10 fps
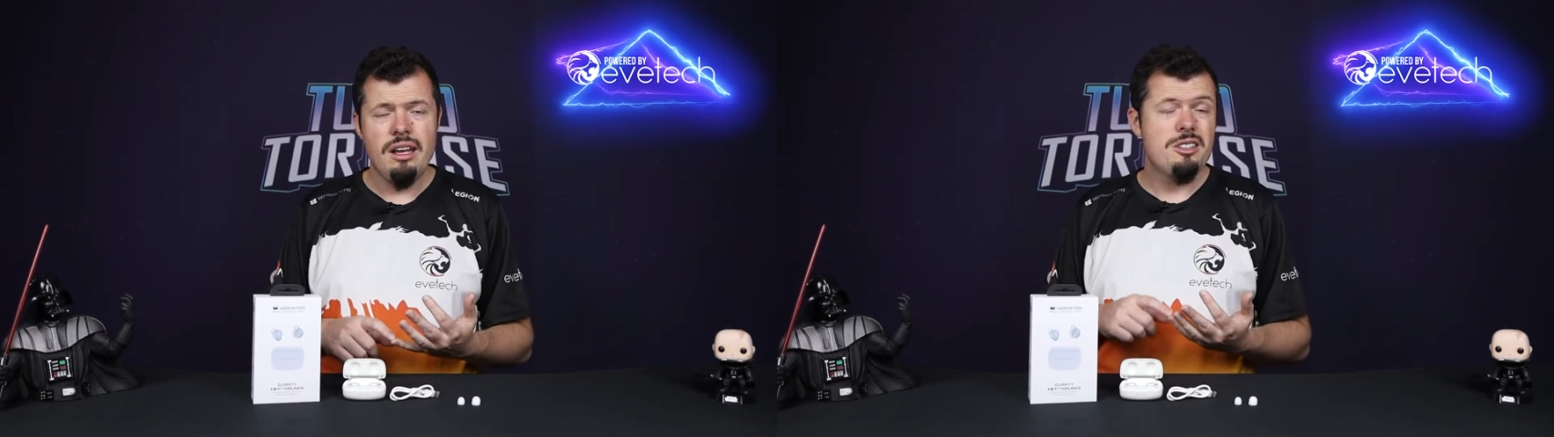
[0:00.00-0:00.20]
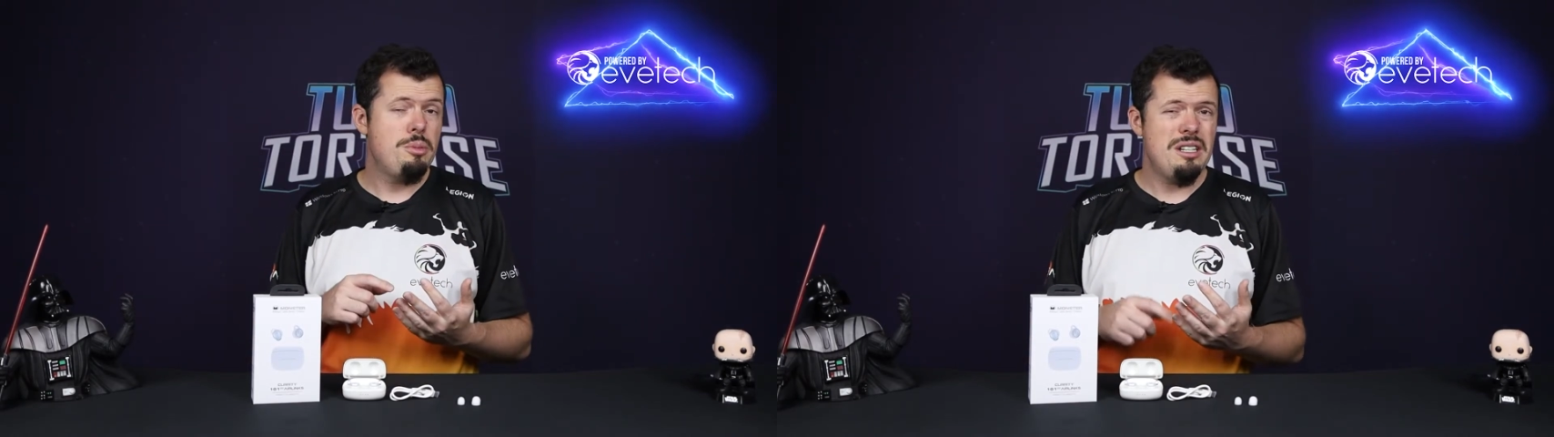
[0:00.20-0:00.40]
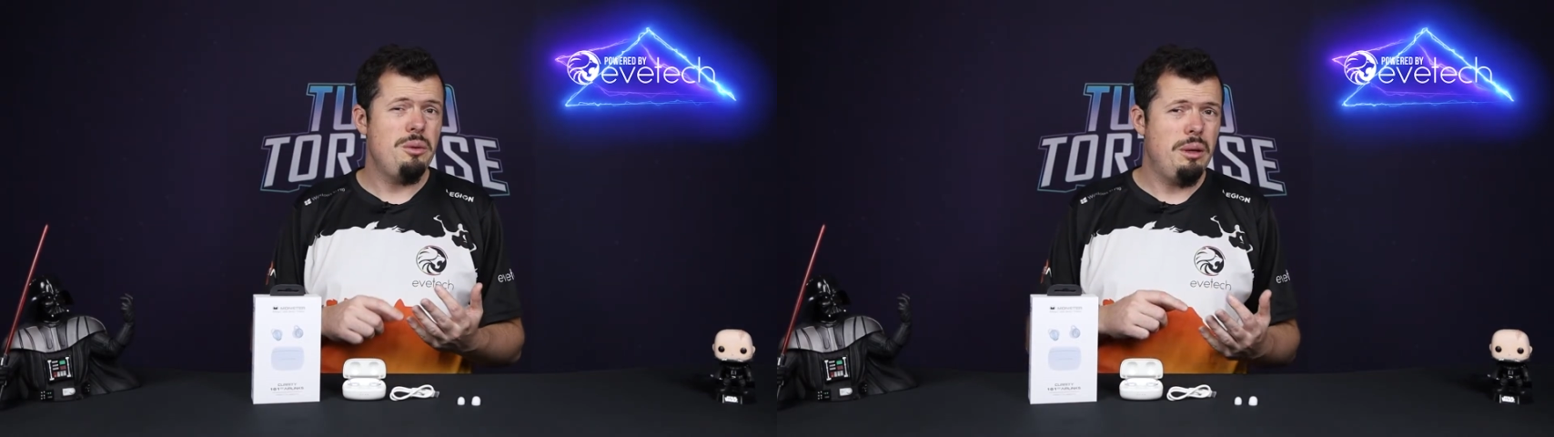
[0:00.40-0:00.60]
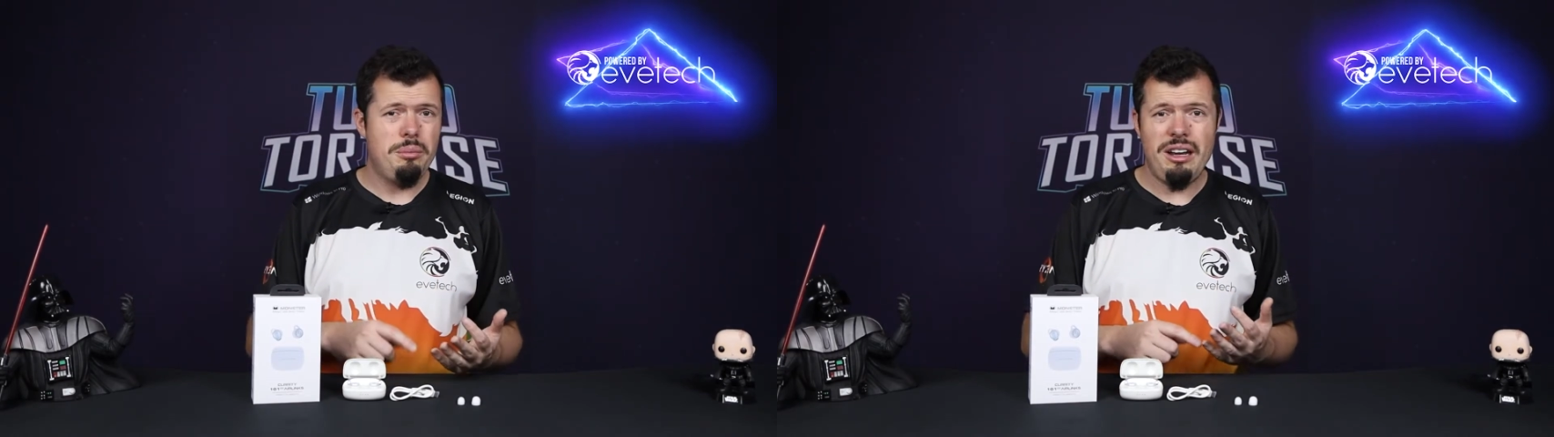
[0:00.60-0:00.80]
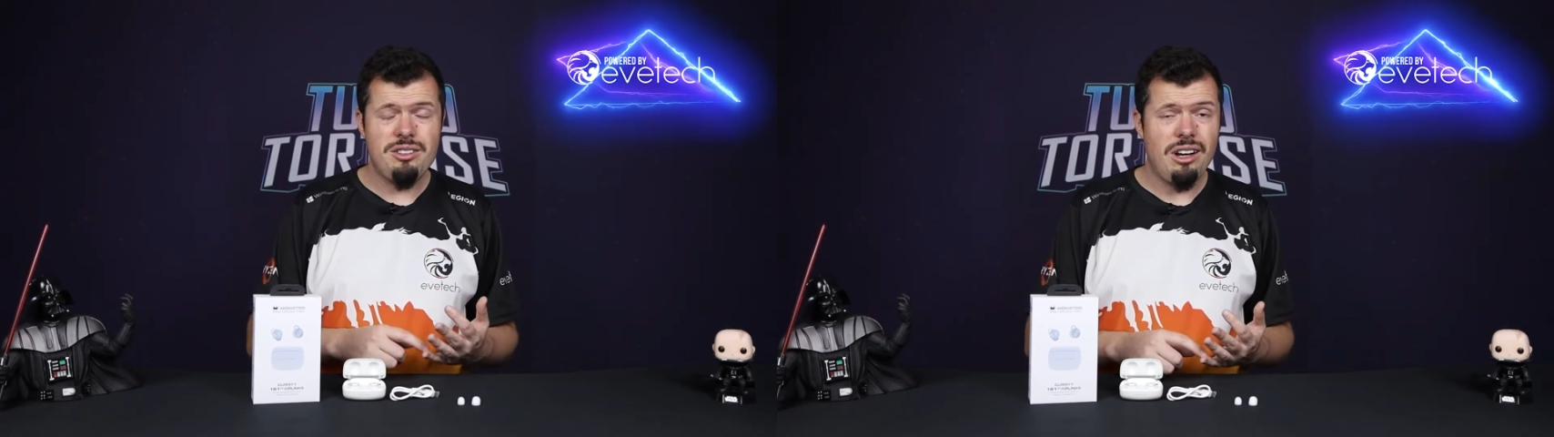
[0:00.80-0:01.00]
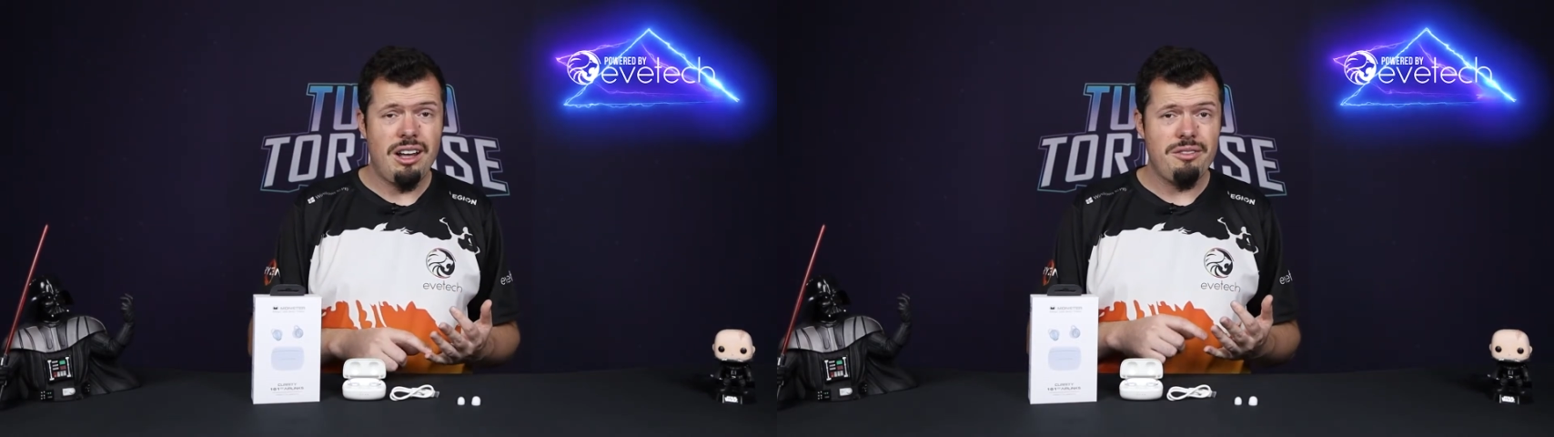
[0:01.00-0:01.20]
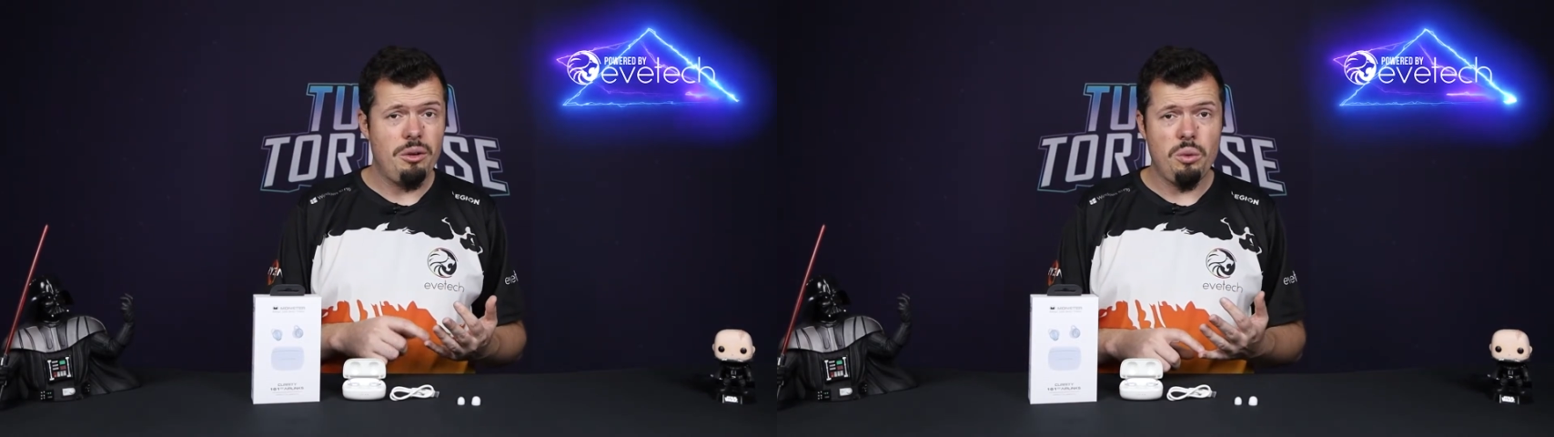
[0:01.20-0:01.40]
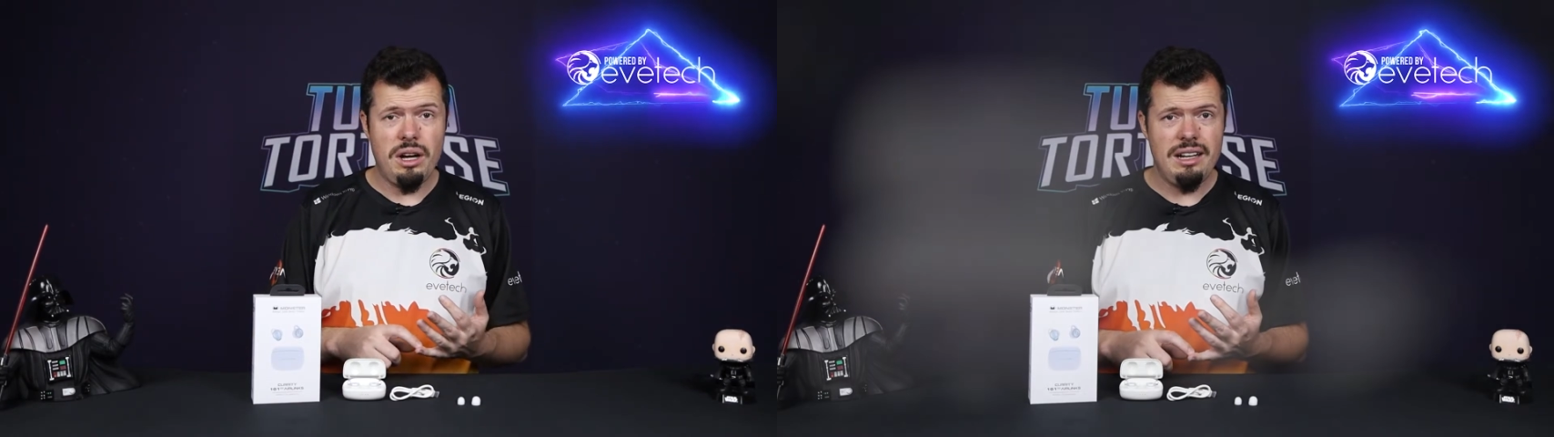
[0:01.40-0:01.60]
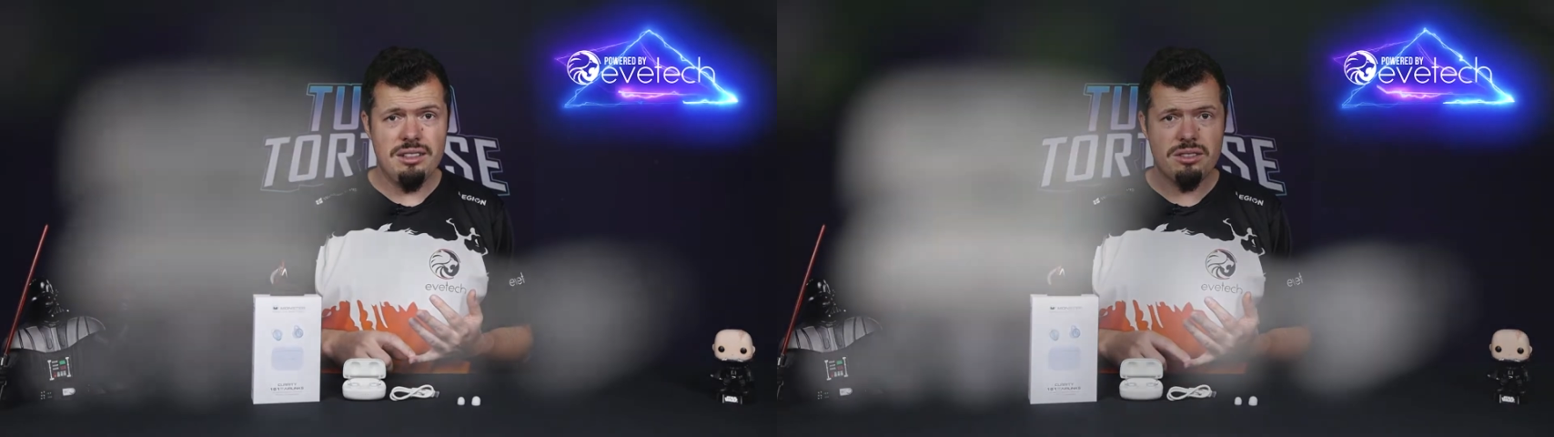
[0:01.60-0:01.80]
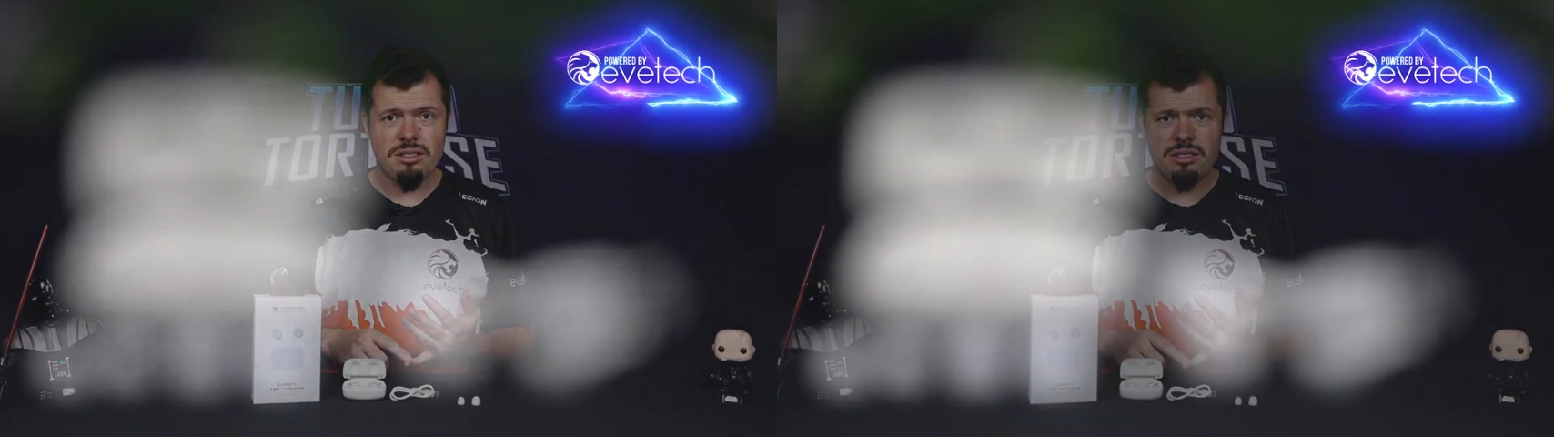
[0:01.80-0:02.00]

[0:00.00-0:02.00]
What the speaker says: especially where battery life and wireless are